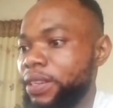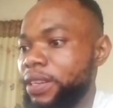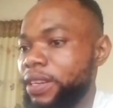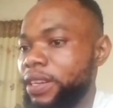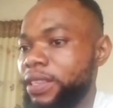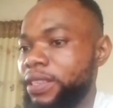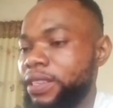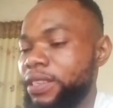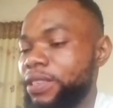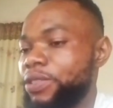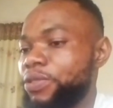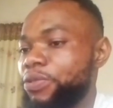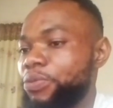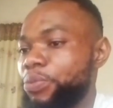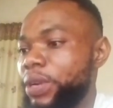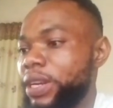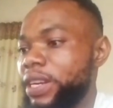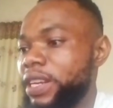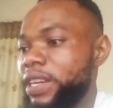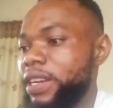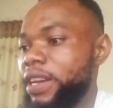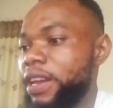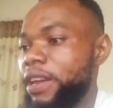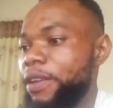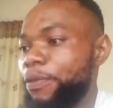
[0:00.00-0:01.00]
it is
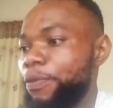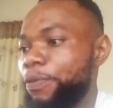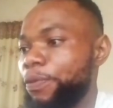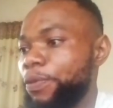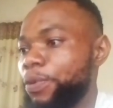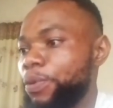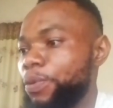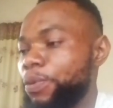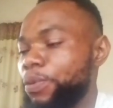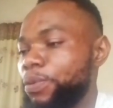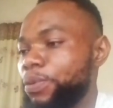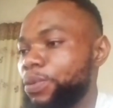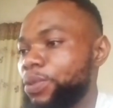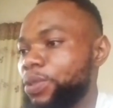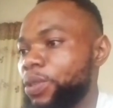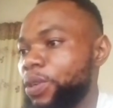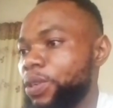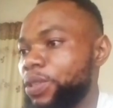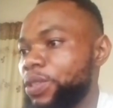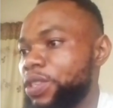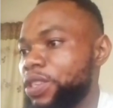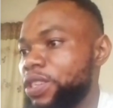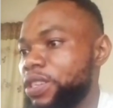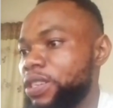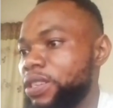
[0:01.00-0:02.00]
remaining a few
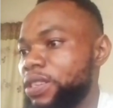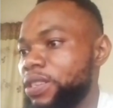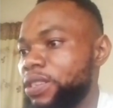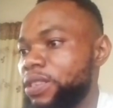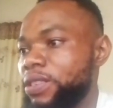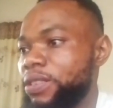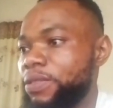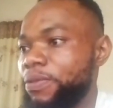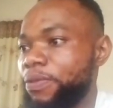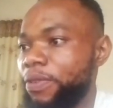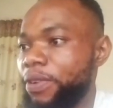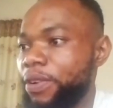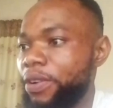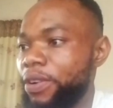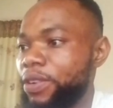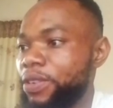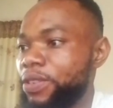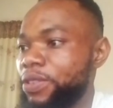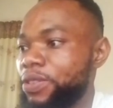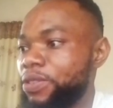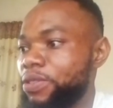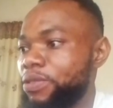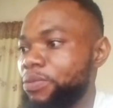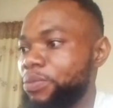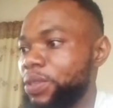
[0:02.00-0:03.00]
touches for
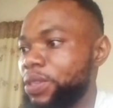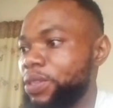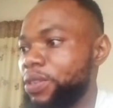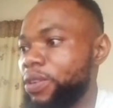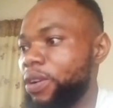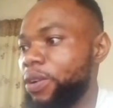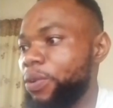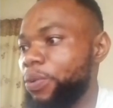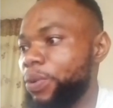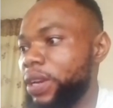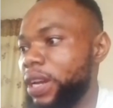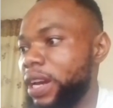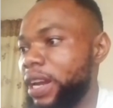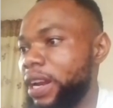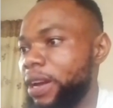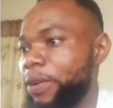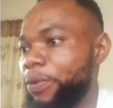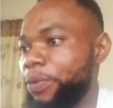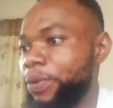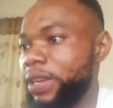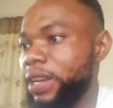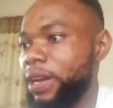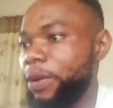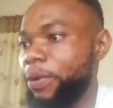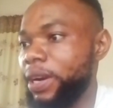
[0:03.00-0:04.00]
us to be done
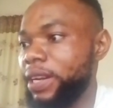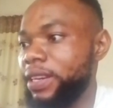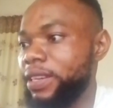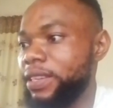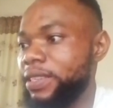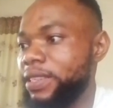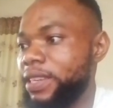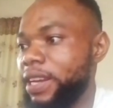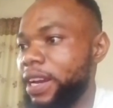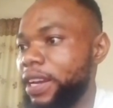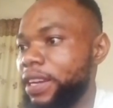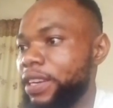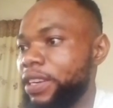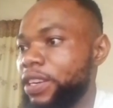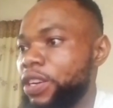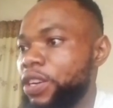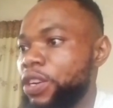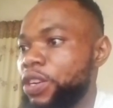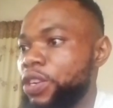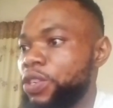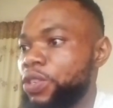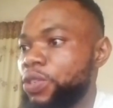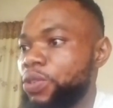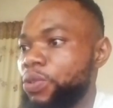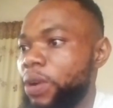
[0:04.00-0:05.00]
with our design.
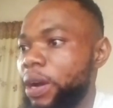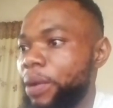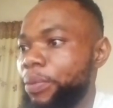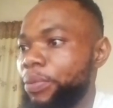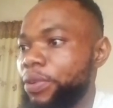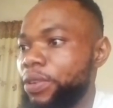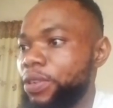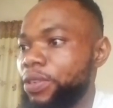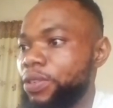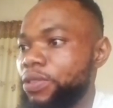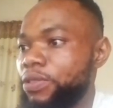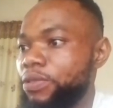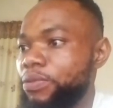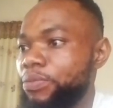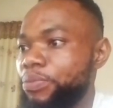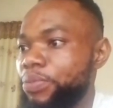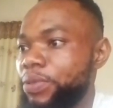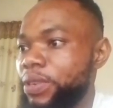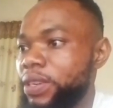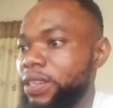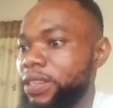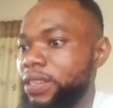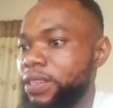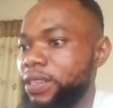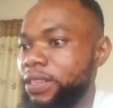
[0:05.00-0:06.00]
So I'm going to
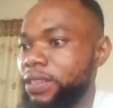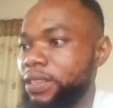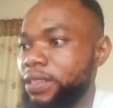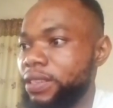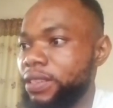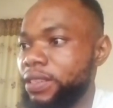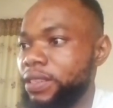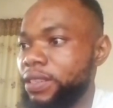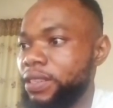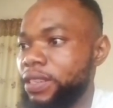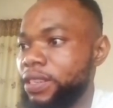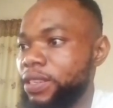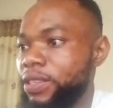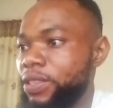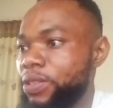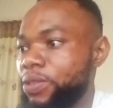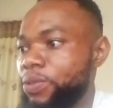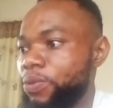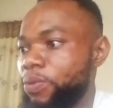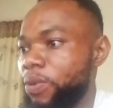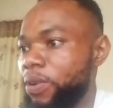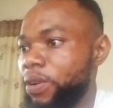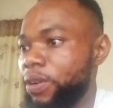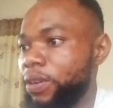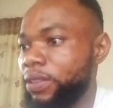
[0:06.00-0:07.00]
bring this
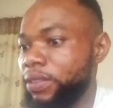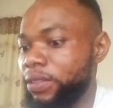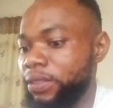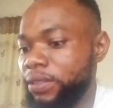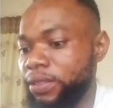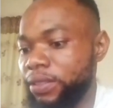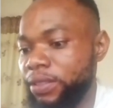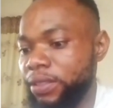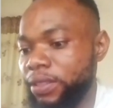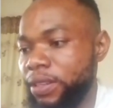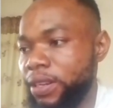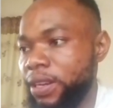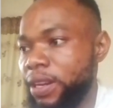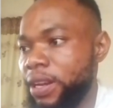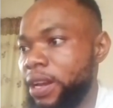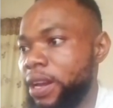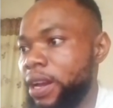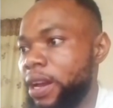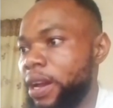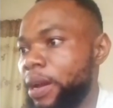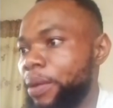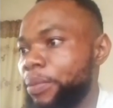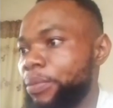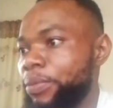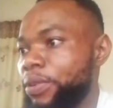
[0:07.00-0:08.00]
one.
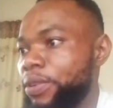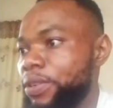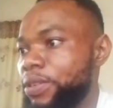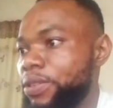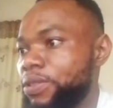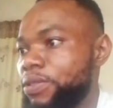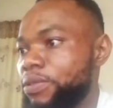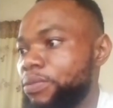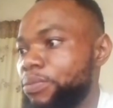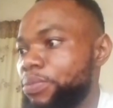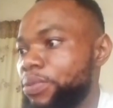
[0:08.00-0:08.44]
I'm going to